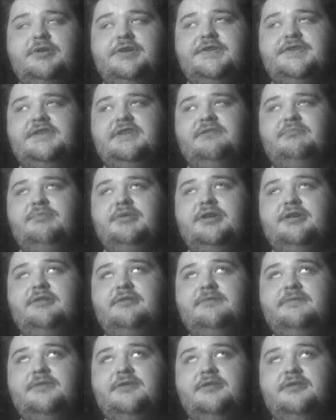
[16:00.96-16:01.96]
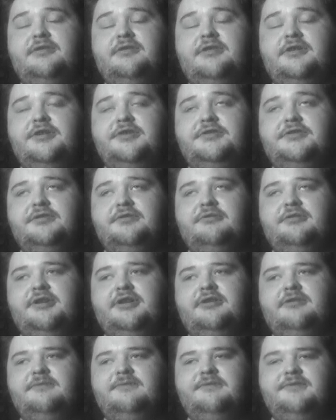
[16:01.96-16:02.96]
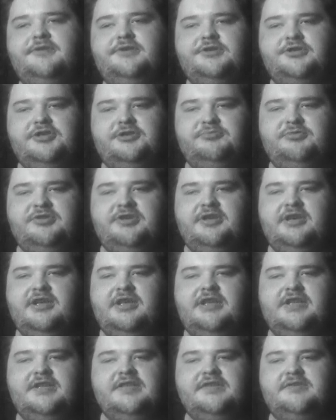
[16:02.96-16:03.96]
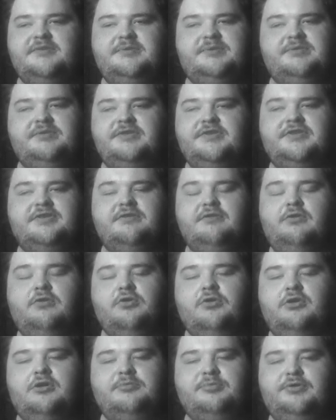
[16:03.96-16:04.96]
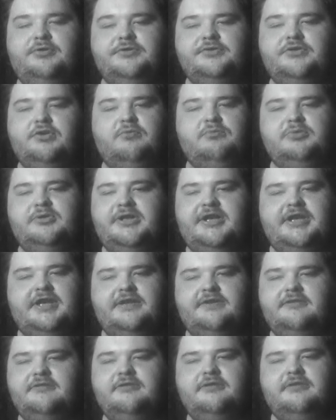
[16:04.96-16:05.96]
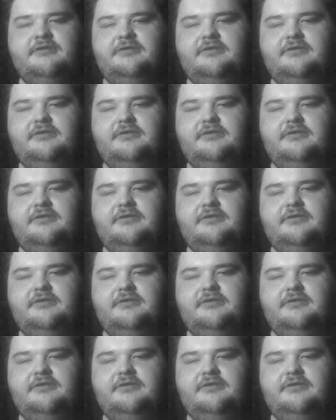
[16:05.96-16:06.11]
what is it, Medal of Honor Underground for the GBA is just horrible. Don't play it.